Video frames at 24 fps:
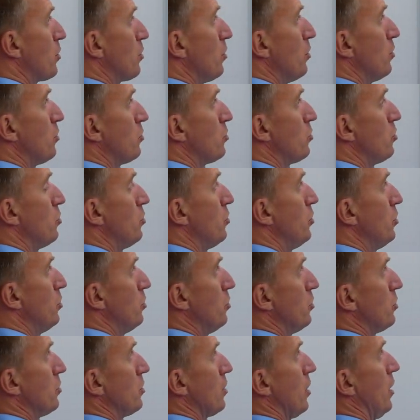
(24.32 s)
going to
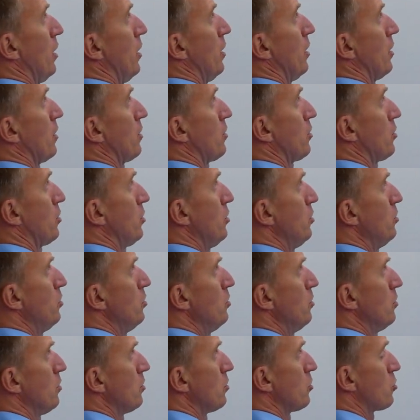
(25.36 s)
use a
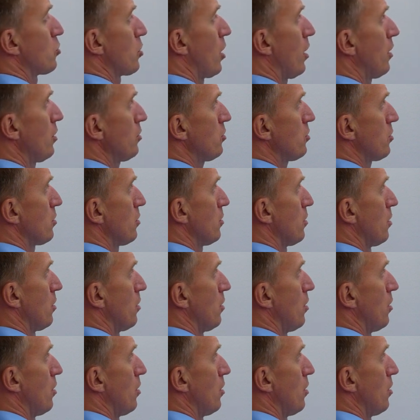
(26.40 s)
Q charge.